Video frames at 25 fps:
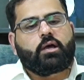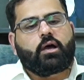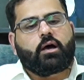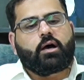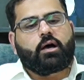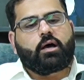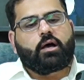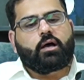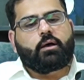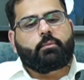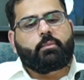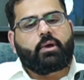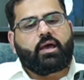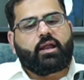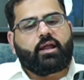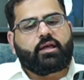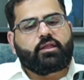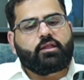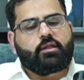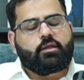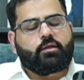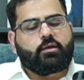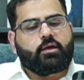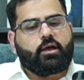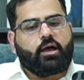
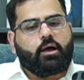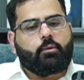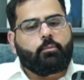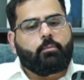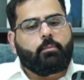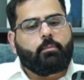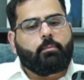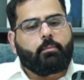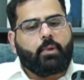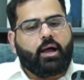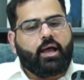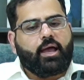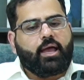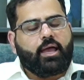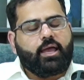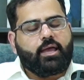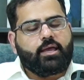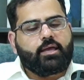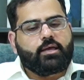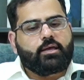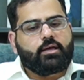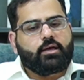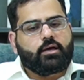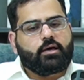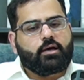
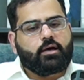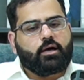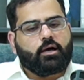My